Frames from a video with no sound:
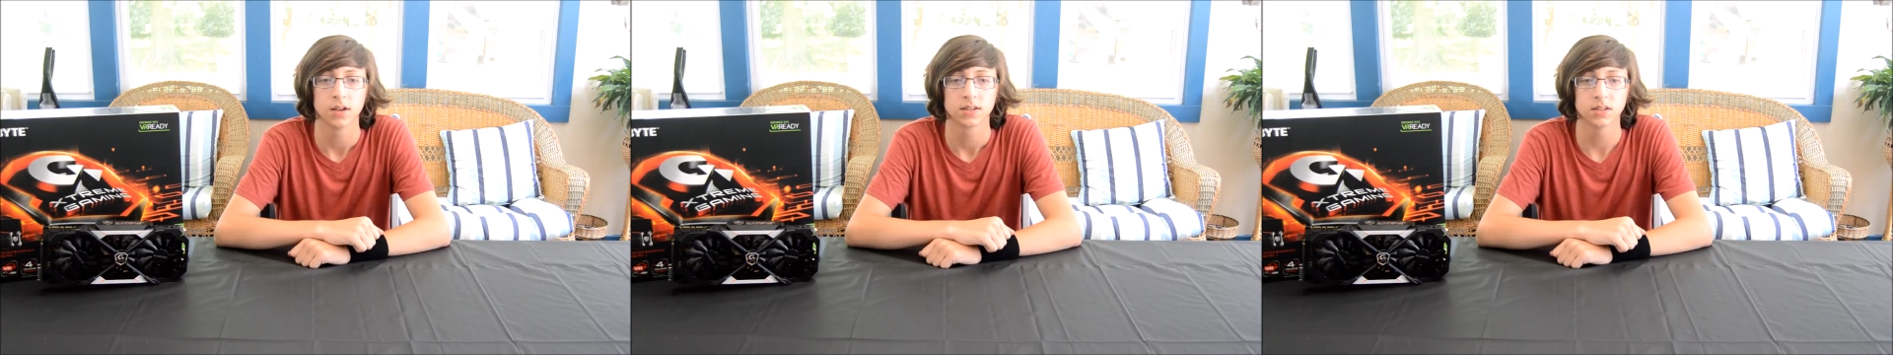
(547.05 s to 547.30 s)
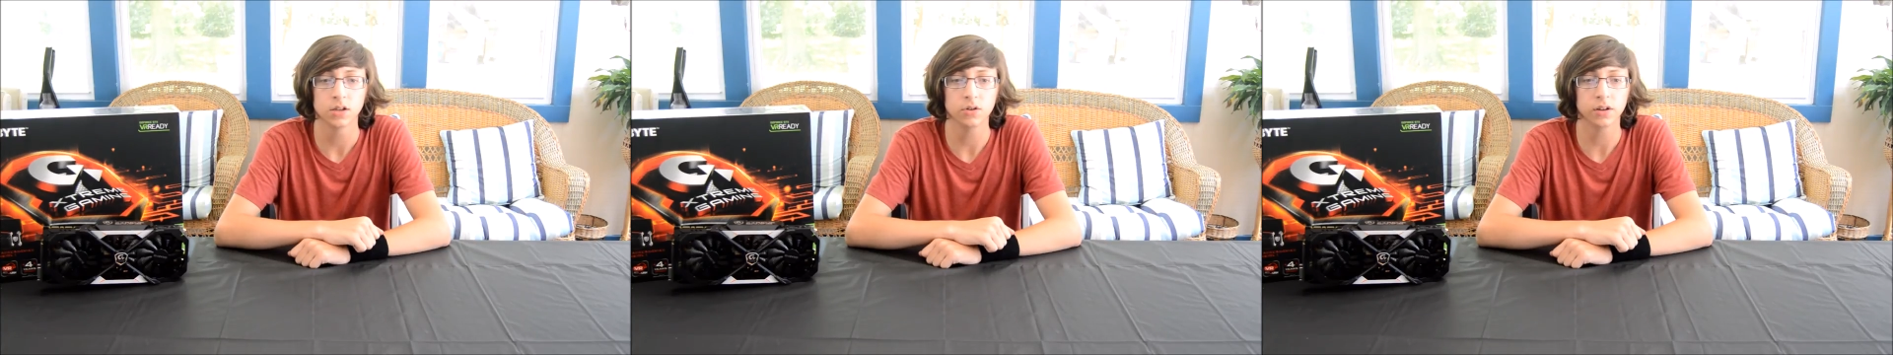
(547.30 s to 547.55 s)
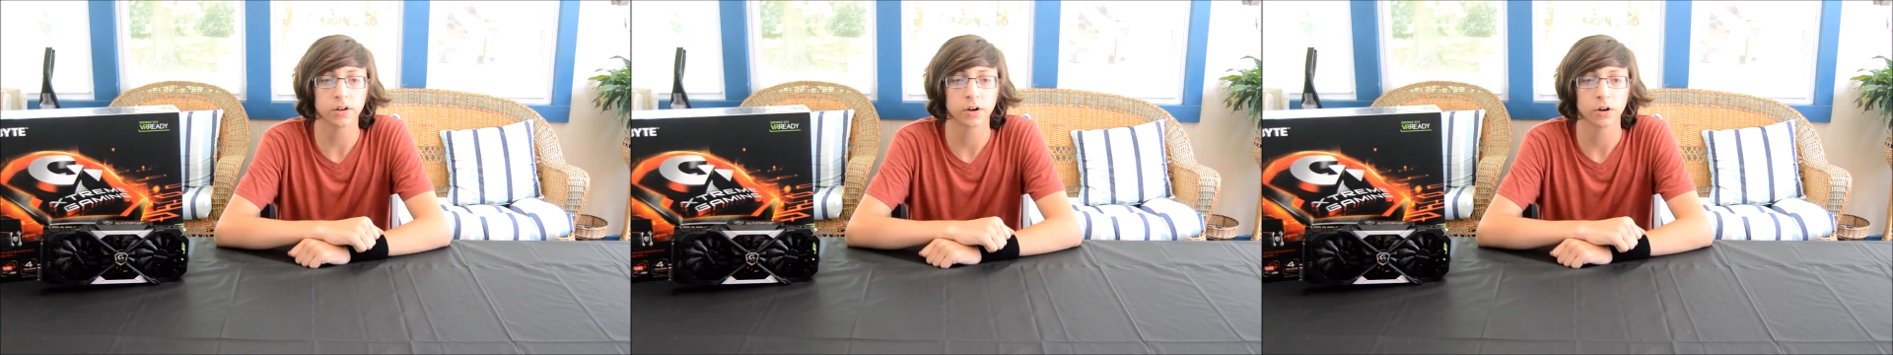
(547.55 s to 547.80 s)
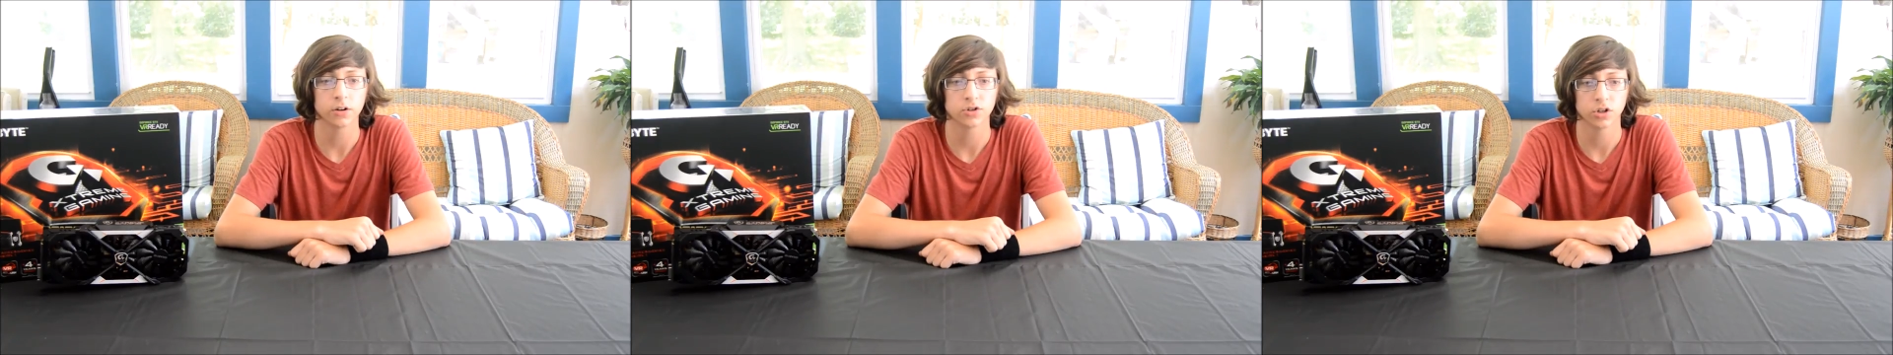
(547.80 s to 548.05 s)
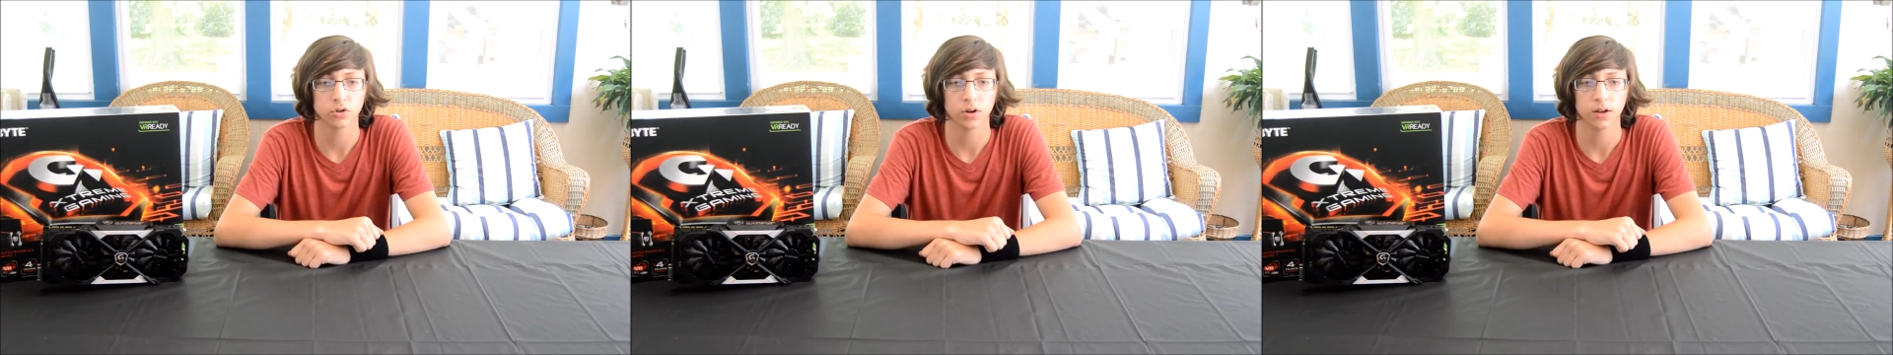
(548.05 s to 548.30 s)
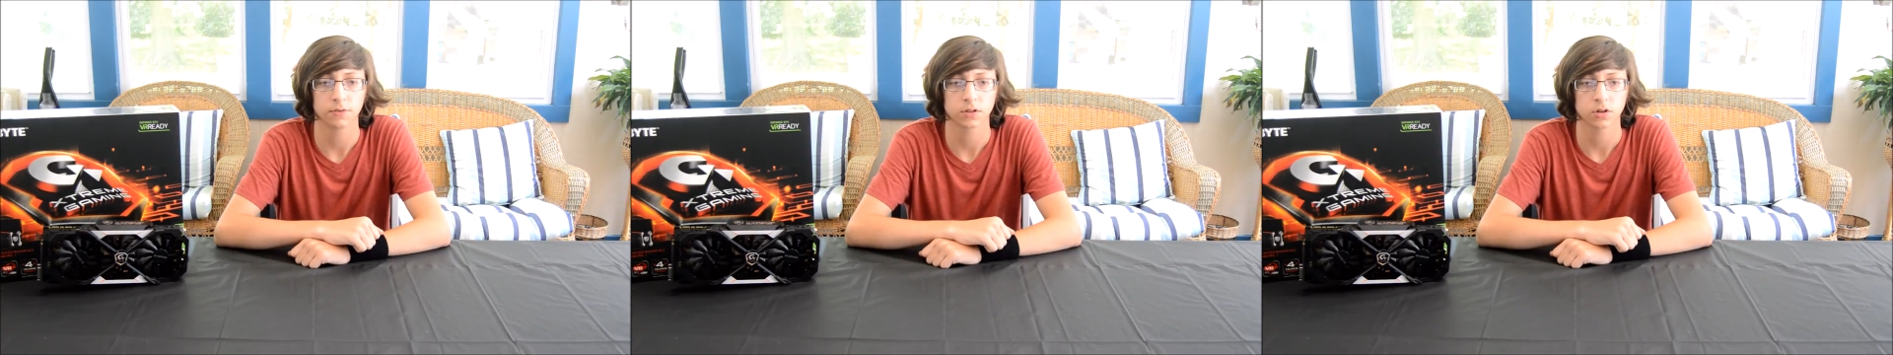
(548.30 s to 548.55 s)
Say you get a current-gen
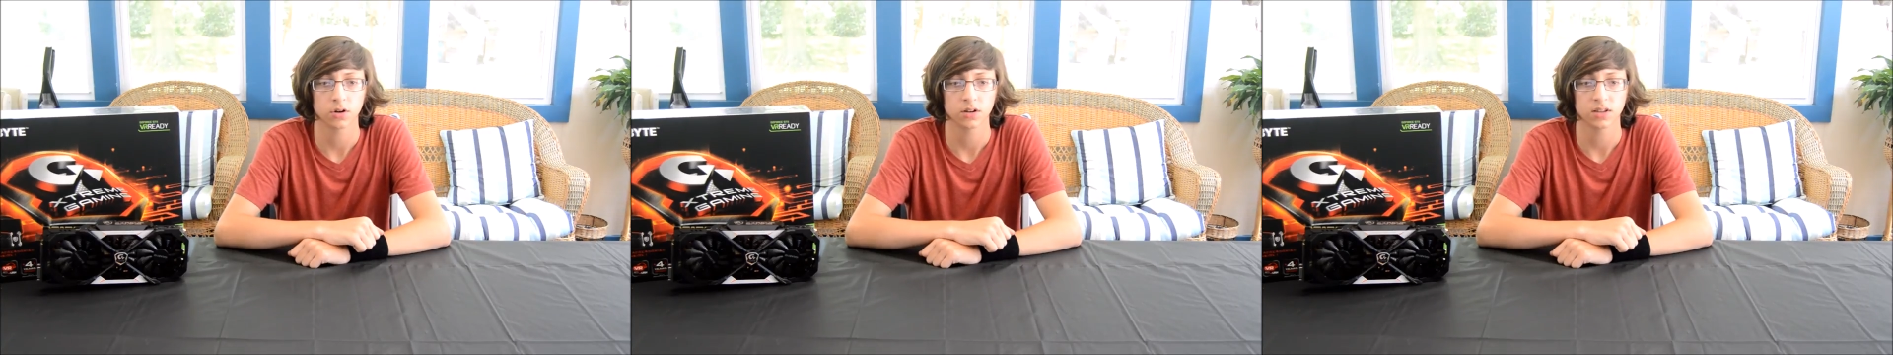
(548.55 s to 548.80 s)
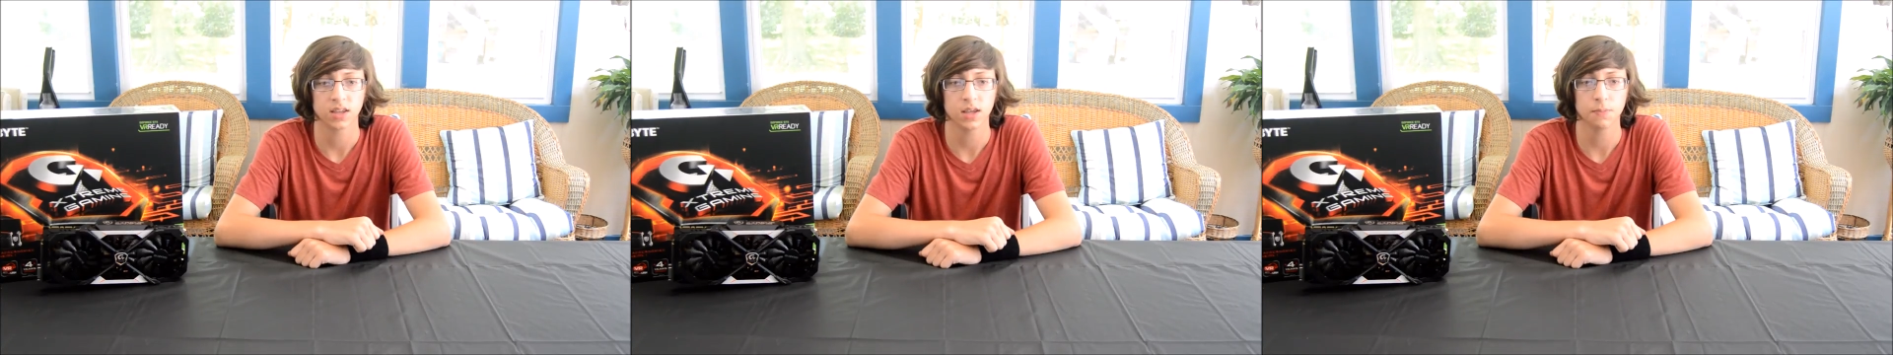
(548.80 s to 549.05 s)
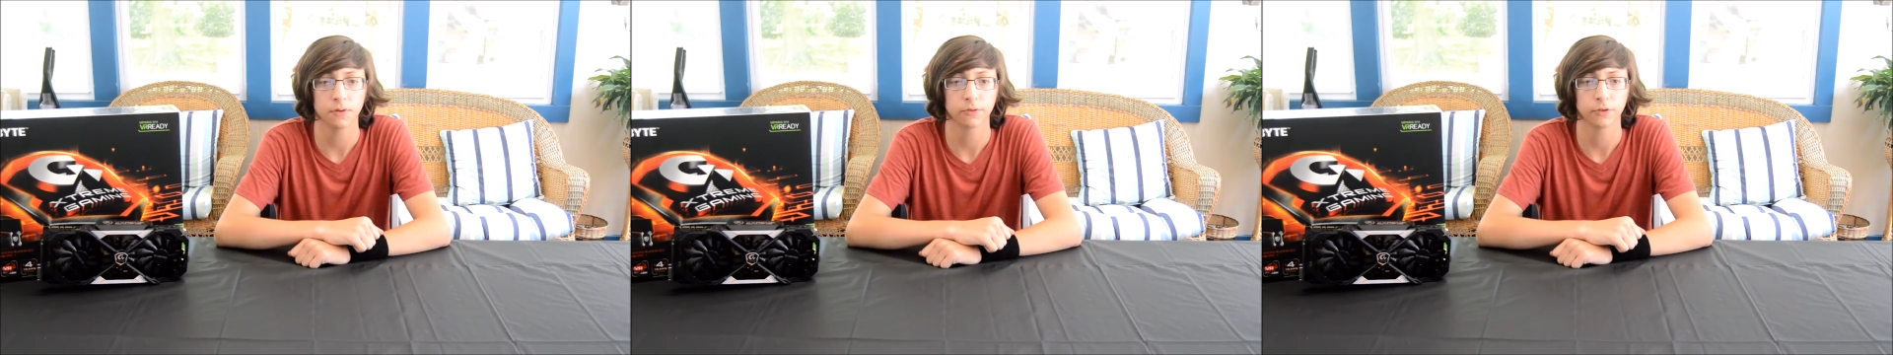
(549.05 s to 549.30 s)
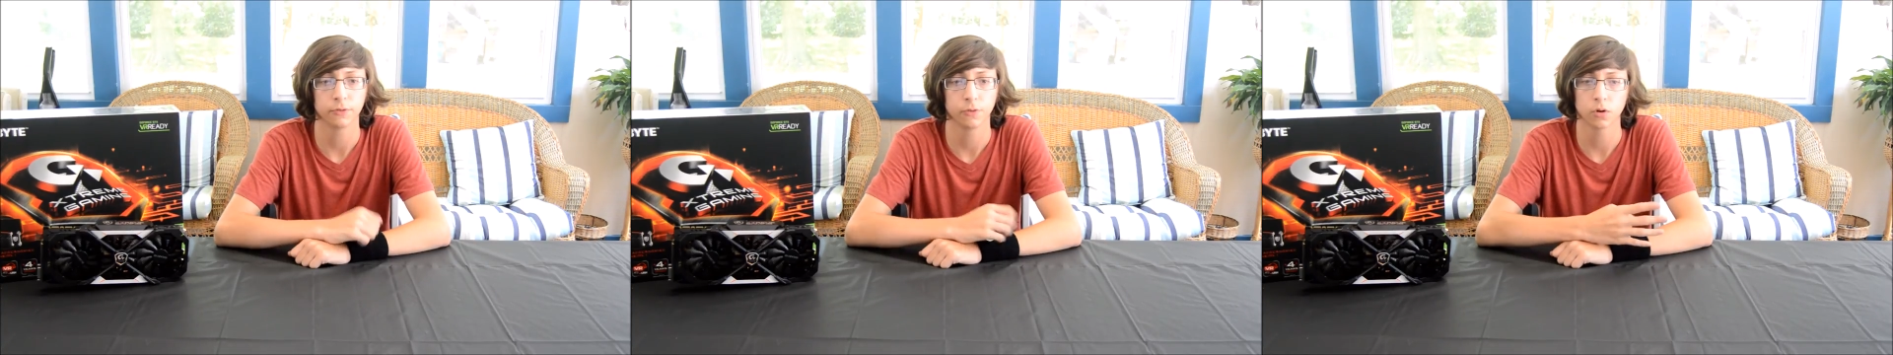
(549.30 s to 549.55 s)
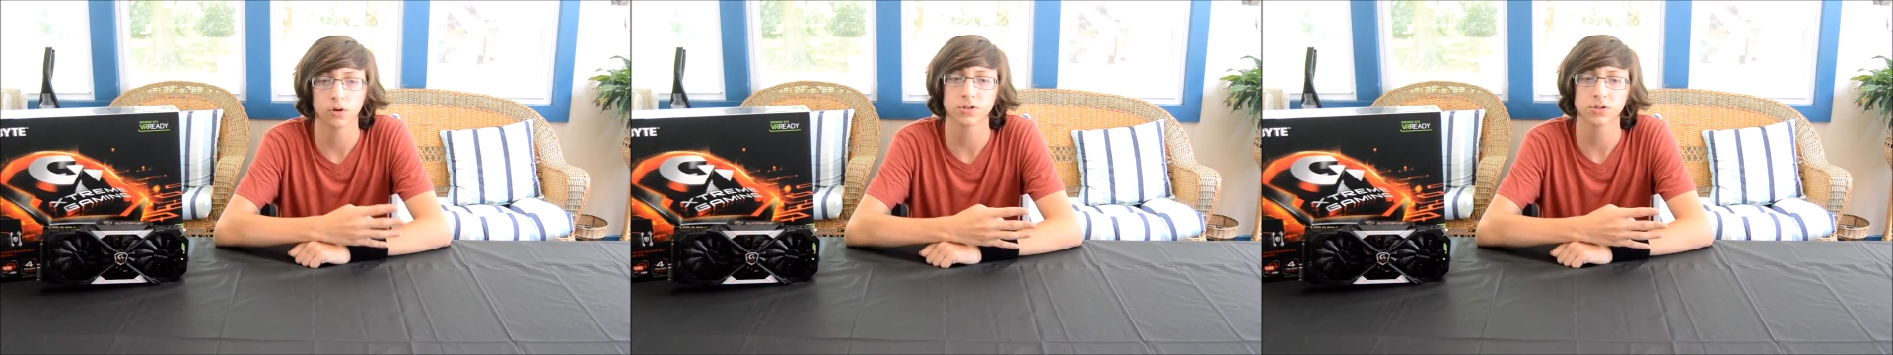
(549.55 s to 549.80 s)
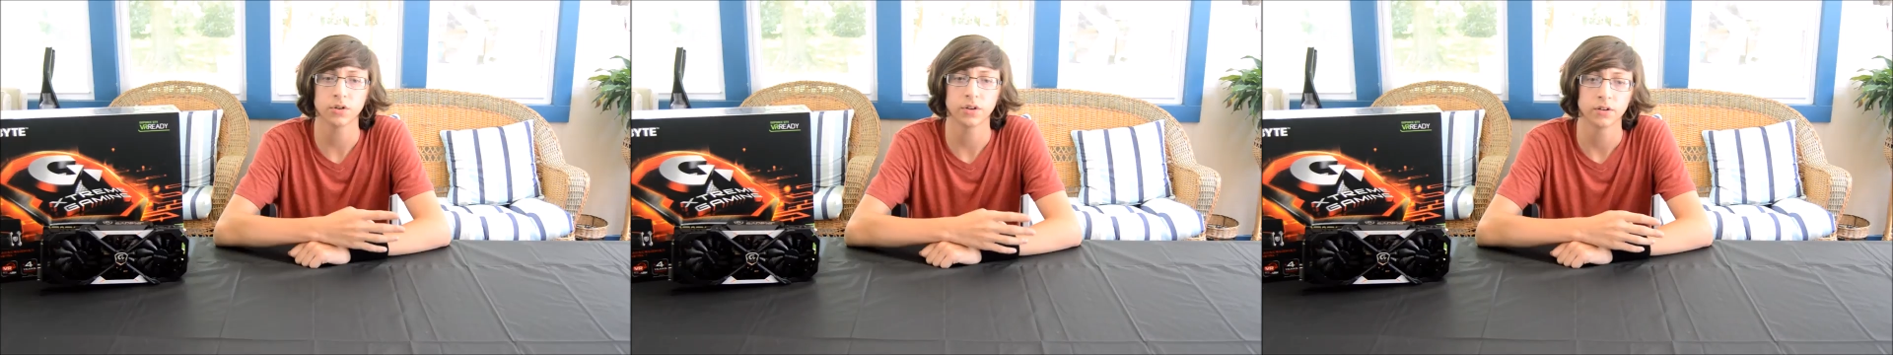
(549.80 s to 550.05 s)
graphics card and keep it for four or
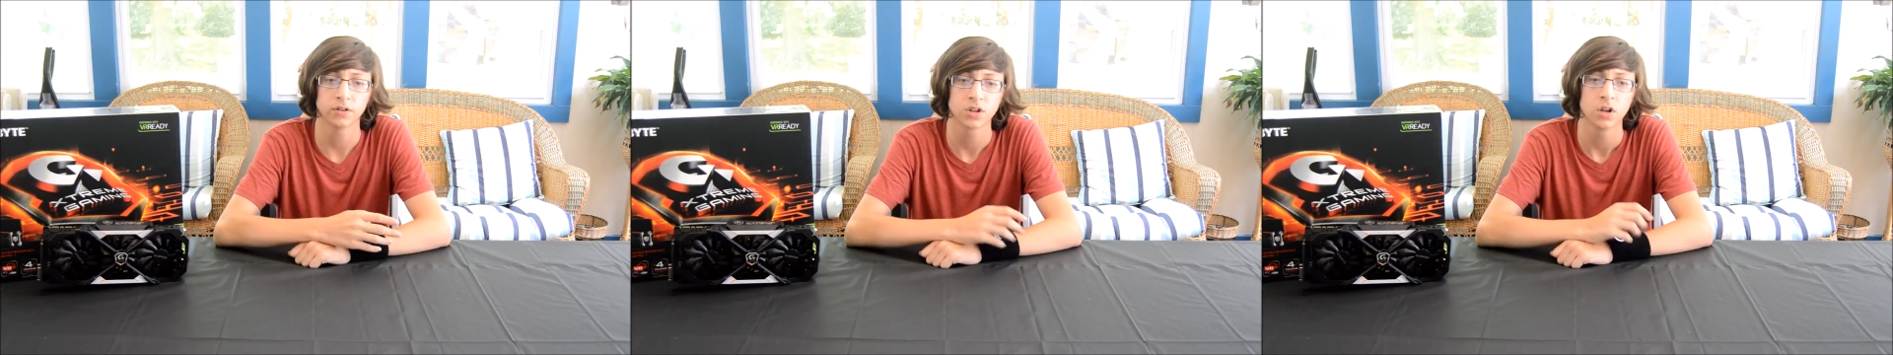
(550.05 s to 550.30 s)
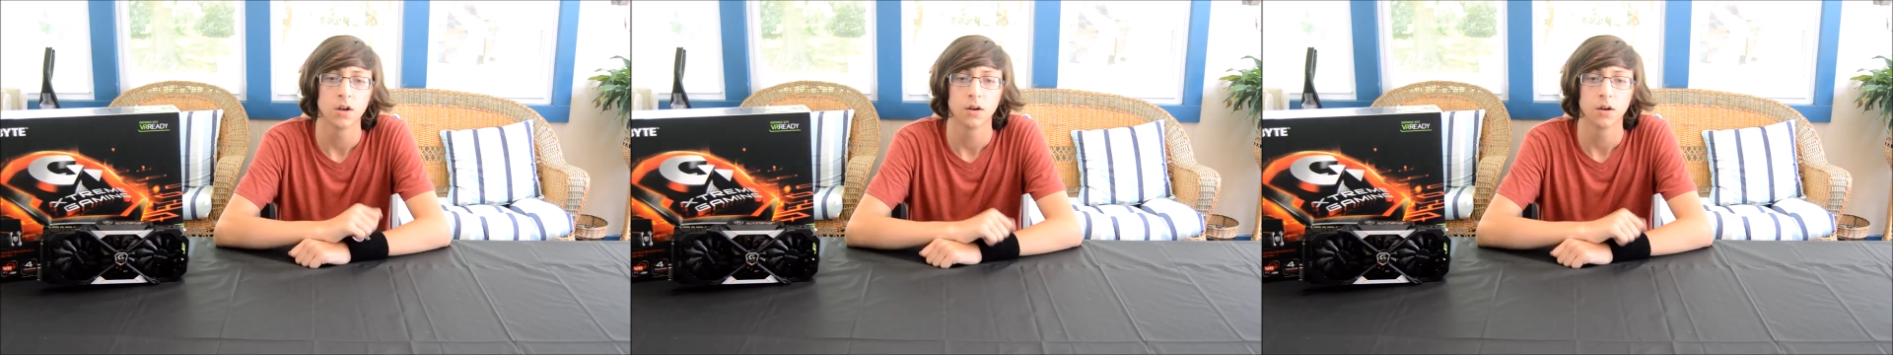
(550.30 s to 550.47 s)
so years,